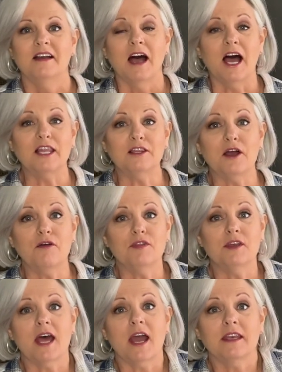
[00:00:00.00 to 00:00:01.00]
I love
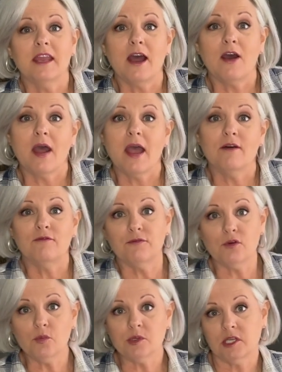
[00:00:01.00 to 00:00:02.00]
that I can now have
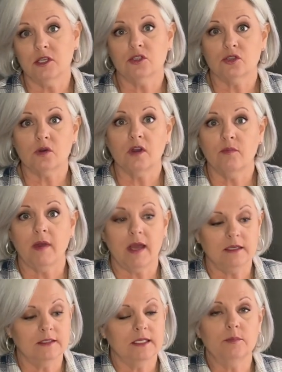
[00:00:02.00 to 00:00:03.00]
full potential of my
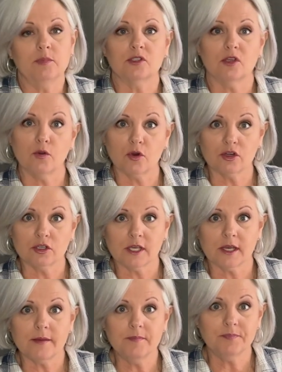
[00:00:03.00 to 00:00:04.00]
deep soaker
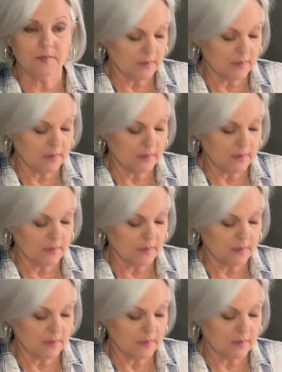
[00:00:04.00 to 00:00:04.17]
tub,